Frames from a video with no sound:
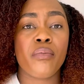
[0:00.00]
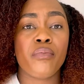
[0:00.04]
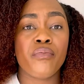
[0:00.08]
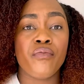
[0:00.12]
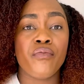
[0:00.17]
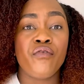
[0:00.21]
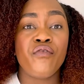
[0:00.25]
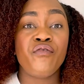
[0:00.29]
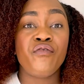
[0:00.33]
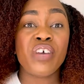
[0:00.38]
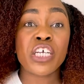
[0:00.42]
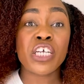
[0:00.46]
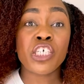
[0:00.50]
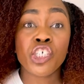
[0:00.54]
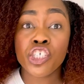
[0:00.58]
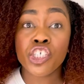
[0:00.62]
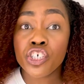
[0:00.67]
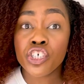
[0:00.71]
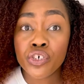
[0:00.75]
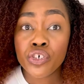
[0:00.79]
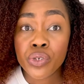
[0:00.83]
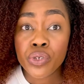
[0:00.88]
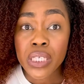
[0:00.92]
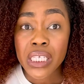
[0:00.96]

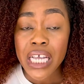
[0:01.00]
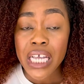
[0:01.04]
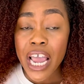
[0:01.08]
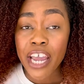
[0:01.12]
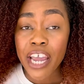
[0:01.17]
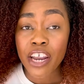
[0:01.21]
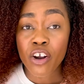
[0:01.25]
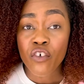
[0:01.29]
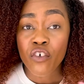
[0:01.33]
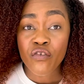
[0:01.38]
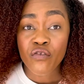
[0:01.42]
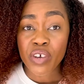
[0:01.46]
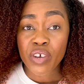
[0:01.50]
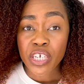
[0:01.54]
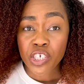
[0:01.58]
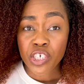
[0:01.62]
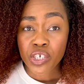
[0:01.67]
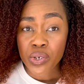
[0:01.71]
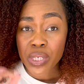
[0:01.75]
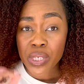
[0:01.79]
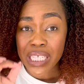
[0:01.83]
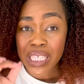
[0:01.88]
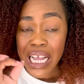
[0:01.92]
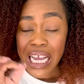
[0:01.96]
fissures, anal
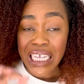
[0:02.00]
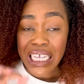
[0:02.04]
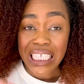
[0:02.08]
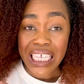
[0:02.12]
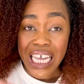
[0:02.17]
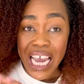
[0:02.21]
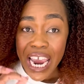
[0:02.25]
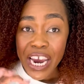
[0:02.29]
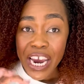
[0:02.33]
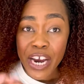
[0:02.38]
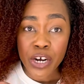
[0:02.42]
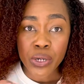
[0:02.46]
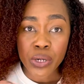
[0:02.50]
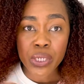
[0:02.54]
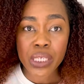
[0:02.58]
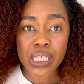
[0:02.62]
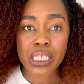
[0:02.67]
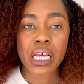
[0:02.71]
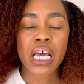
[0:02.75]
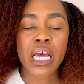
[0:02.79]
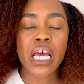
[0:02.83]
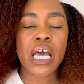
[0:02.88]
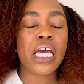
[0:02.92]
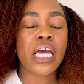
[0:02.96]
fissures like tears,
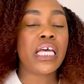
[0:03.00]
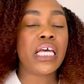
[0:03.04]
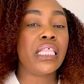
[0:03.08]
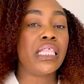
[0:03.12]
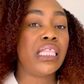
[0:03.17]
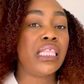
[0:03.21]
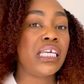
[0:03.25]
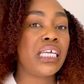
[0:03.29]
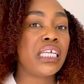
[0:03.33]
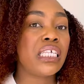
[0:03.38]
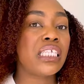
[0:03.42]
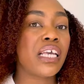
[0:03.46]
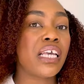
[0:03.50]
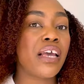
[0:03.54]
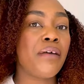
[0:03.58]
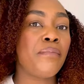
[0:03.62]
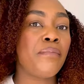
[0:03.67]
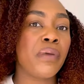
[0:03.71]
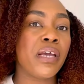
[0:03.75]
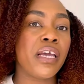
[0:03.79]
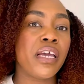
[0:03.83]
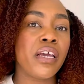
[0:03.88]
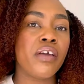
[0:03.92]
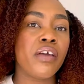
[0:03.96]
this could
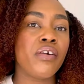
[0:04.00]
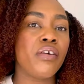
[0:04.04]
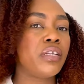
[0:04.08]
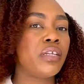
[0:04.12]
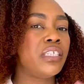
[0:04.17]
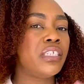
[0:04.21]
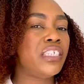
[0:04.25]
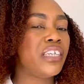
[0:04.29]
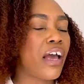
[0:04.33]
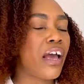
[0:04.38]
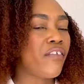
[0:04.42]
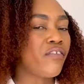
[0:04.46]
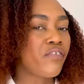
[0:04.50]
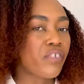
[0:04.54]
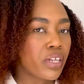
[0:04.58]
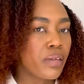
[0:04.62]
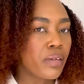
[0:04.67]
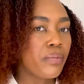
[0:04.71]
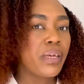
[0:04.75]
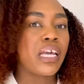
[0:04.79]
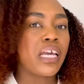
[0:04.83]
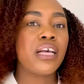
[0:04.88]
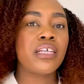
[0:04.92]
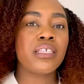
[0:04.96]
be definitely
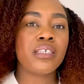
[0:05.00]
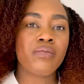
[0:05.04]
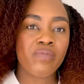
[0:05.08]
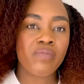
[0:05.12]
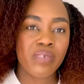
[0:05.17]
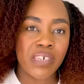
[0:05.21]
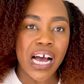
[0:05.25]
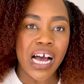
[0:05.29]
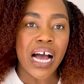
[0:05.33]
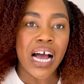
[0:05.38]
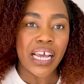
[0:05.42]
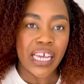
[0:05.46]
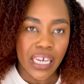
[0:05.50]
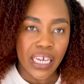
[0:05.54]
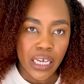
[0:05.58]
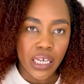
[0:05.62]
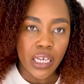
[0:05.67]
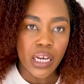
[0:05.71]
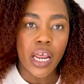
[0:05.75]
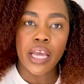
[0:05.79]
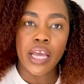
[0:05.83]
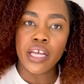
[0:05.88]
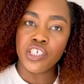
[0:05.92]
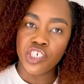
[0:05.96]
because of diet
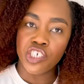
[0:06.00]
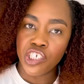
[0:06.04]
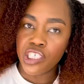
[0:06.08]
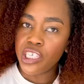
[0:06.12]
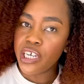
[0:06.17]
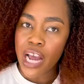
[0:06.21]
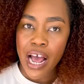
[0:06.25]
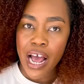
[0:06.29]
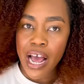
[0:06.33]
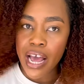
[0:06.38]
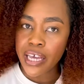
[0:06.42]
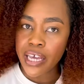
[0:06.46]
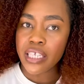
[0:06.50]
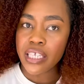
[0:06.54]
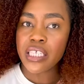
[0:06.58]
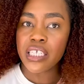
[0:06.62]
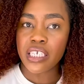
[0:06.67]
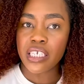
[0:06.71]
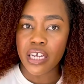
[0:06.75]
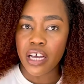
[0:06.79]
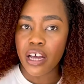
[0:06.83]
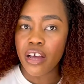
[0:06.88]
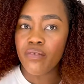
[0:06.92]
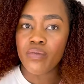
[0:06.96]
and GI
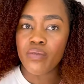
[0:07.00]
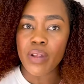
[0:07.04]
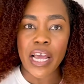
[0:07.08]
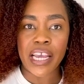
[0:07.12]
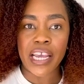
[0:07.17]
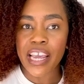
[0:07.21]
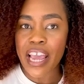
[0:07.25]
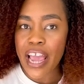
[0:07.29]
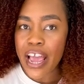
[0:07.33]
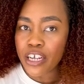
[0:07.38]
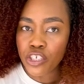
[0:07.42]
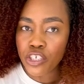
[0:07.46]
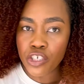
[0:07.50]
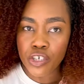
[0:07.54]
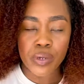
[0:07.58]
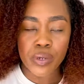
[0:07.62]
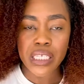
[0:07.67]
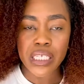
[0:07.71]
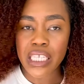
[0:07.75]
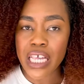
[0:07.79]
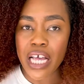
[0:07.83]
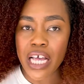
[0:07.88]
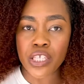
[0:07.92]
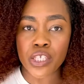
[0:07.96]
stuff like
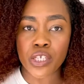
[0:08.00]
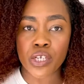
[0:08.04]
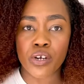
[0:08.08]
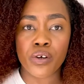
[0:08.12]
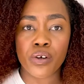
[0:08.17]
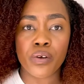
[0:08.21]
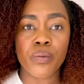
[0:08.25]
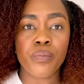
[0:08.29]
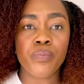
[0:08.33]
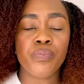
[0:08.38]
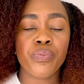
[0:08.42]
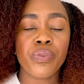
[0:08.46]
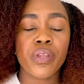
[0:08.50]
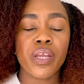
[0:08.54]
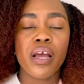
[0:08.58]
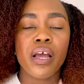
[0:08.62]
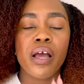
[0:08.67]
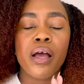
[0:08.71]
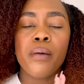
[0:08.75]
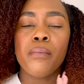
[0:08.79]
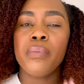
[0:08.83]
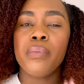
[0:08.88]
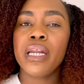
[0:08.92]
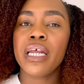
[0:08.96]
gastrointestinal,
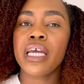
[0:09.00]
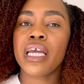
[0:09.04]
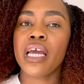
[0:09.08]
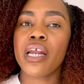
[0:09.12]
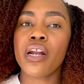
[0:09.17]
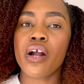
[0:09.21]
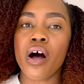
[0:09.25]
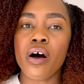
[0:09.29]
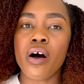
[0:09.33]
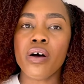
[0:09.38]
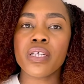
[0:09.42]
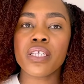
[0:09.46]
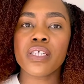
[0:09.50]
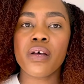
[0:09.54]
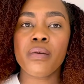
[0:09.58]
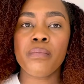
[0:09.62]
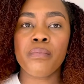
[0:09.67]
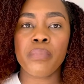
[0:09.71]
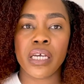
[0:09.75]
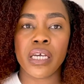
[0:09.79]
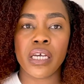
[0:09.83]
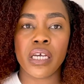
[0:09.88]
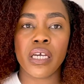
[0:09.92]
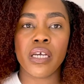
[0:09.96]
but it could also
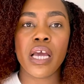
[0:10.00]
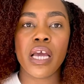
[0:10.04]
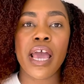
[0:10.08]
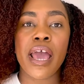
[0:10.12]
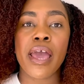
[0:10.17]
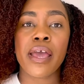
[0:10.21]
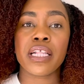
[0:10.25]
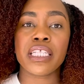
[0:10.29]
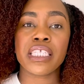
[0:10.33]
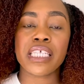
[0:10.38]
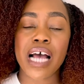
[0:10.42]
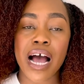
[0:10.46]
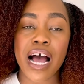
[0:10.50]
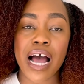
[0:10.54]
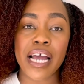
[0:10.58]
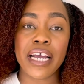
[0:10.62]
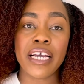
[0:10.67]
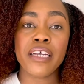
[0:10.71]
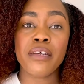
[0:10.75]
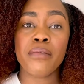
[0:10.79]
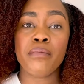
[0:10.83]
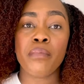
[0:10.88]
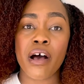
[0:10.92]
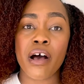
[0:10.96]
be a
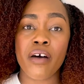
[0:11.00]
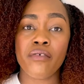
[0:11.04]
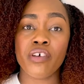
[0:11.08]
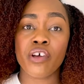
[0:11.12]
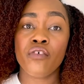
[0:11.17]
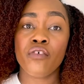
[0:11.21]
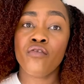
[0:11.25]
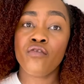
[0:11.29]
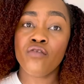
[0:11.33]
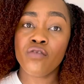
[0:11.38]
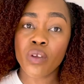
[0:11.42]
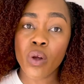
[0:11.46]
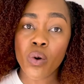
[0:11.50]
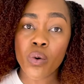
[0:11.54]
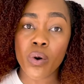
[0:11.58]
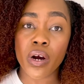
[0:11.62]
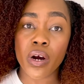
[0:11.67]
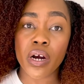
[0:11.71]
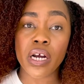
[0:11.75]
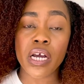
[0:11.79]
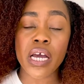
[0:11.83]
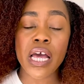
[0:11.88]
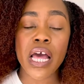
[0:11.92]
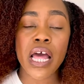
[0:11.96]
tight pelvic
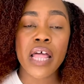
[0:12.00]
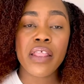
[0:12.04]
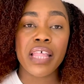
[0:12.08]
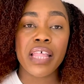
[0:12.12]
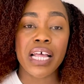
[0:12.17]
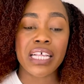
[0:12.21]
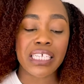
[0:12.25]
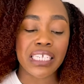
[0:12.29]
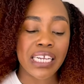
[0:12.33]
floor that's